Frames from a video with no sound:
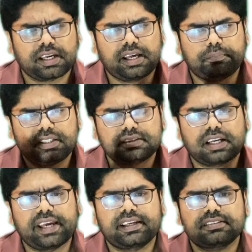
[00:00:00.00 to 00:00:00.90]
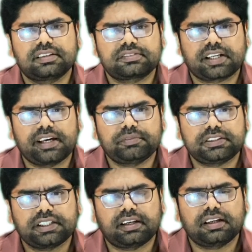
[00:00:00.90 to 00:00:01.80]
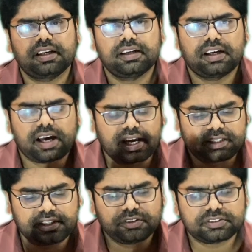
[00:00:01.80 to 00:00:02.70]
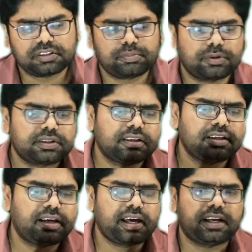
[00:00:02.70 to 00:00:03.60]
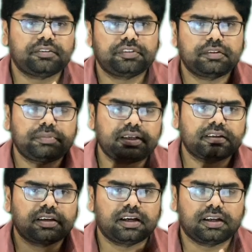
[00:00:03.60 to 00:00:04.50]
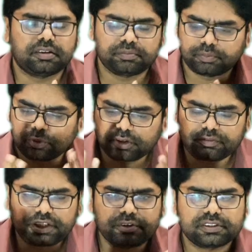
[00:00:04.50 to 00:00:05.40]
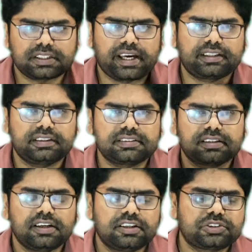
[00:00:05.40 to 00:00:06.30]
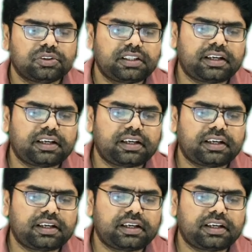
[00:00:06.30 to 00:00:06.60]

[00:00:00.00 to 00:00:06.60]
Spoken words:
And please like and subscribe the channel. I need your support, and we'll bring more videos like this so